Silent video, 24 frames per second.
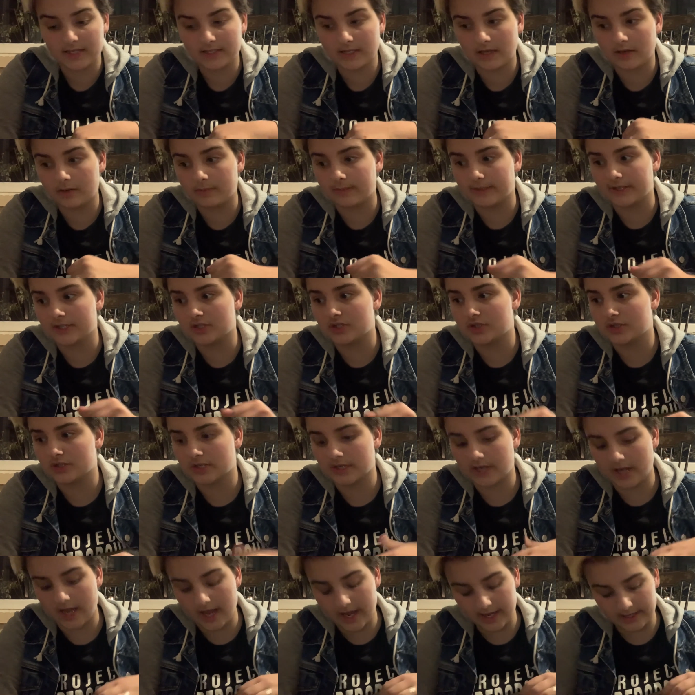out a bunch
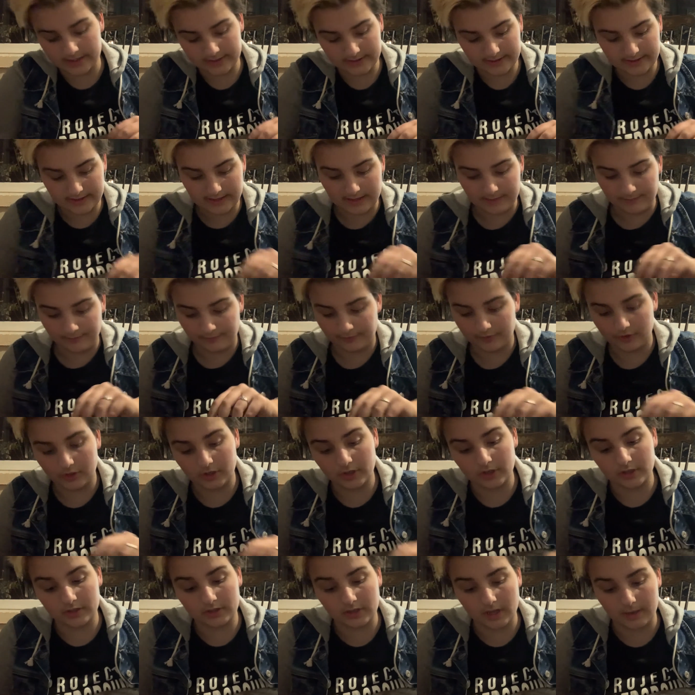today and sleep for a
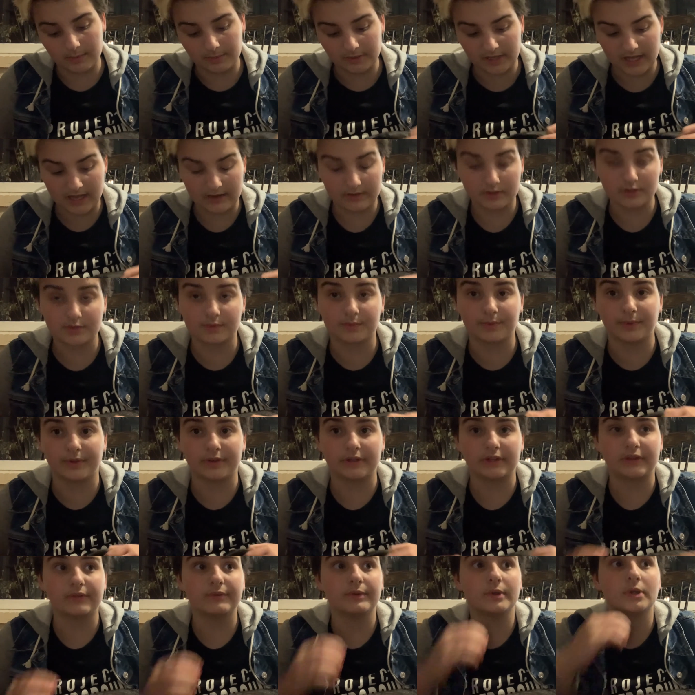good couple hours when we were
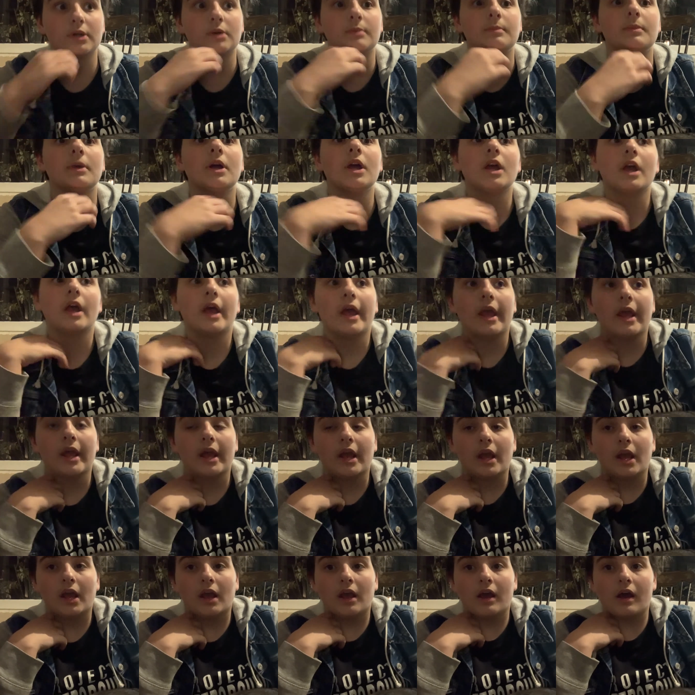in the room.
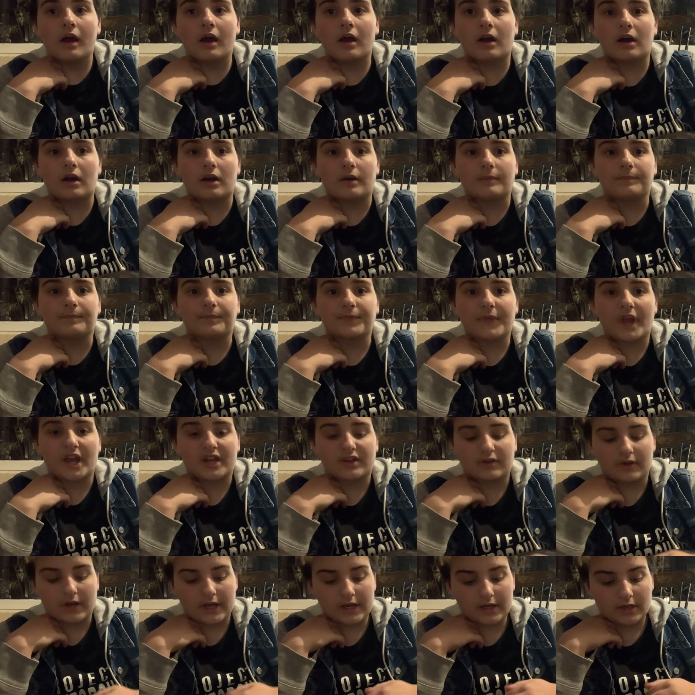I
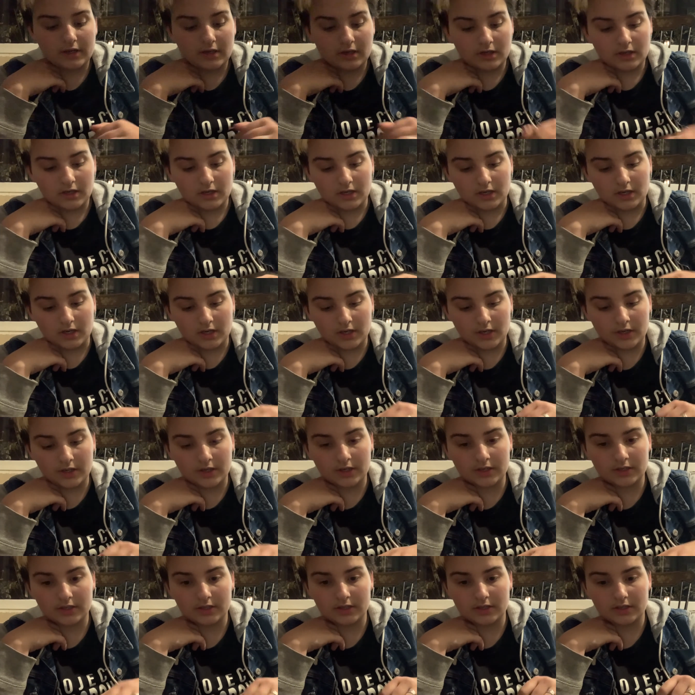crated her
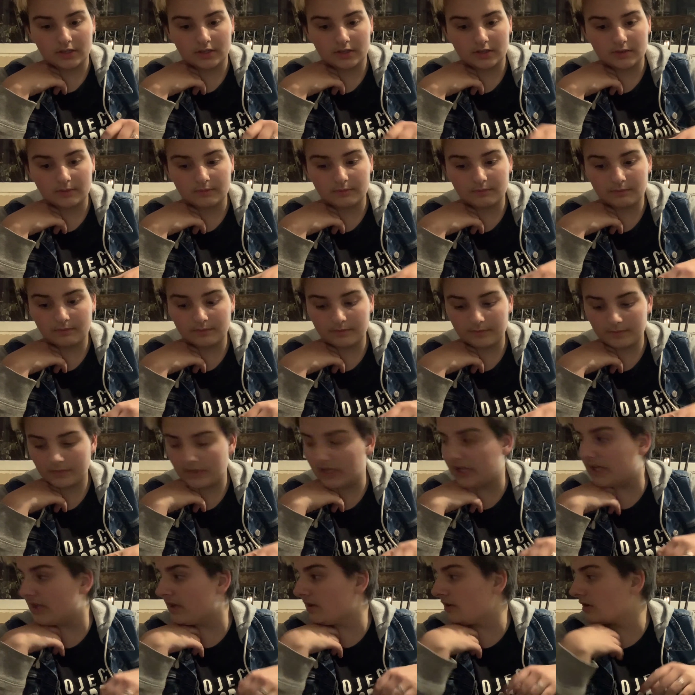
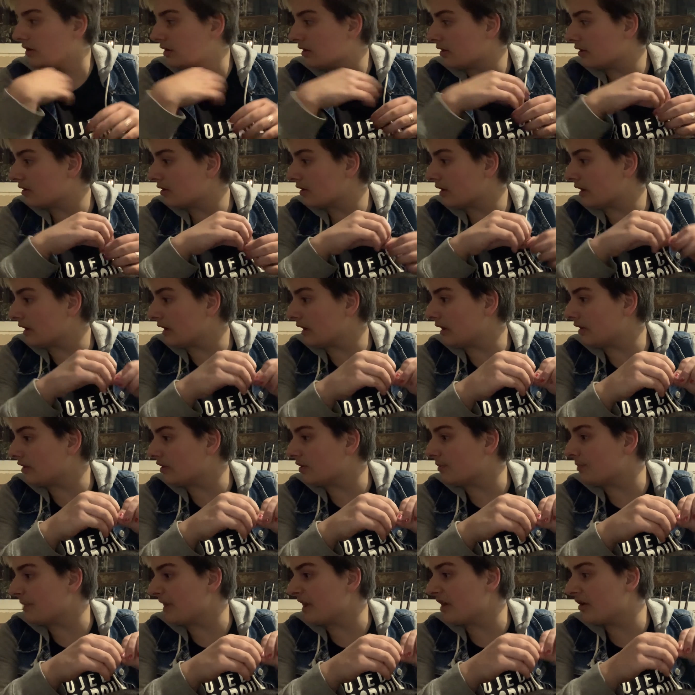in
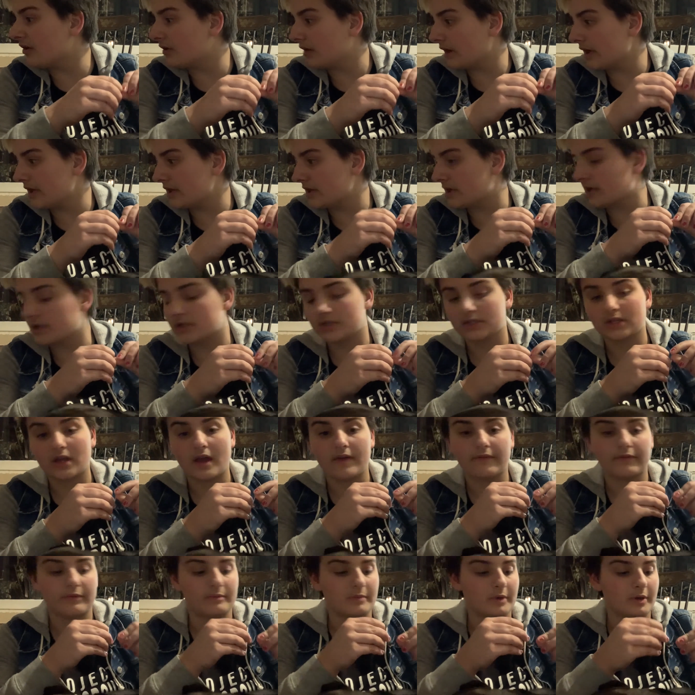the big crate that I just
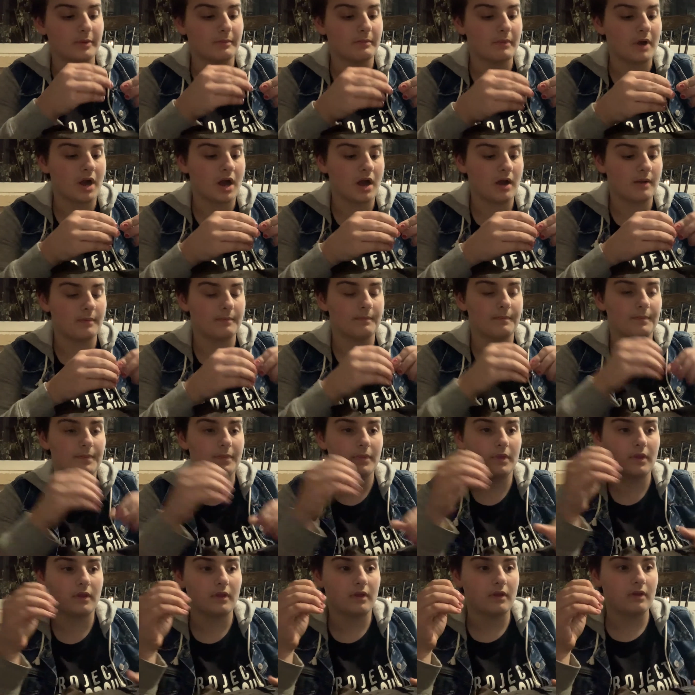got from her mom
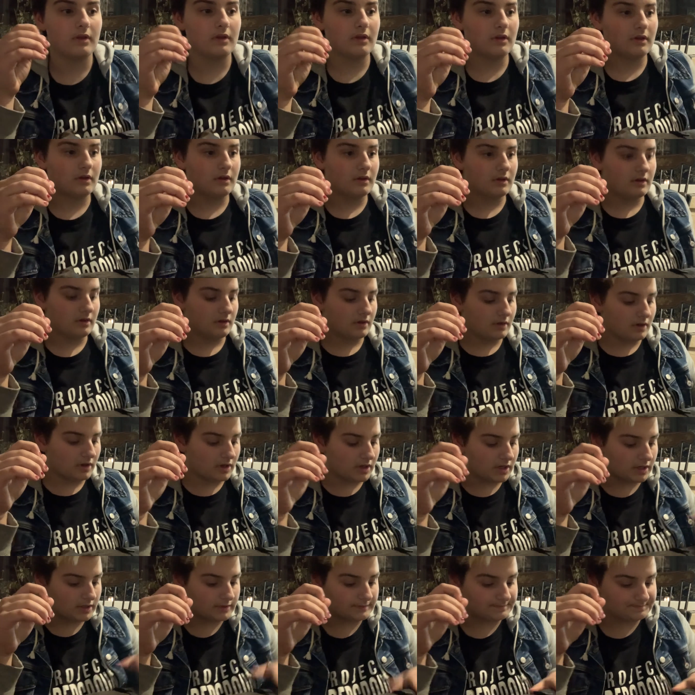
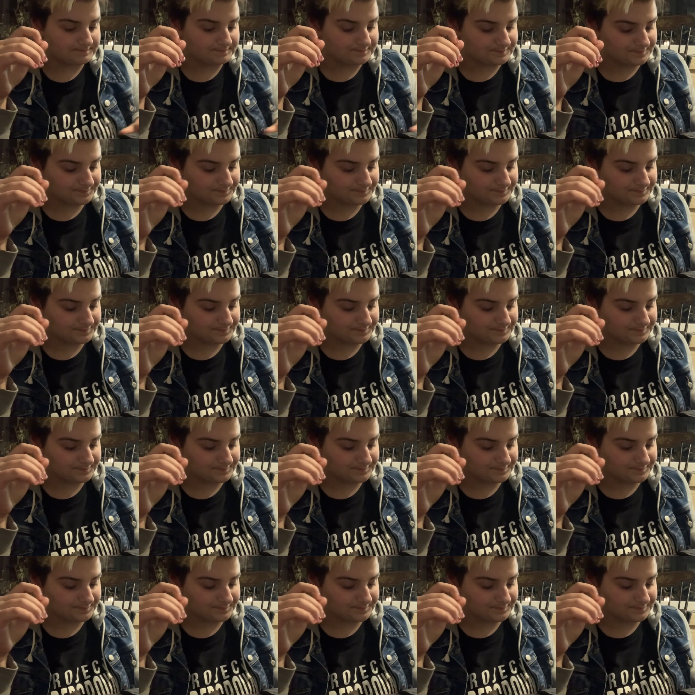when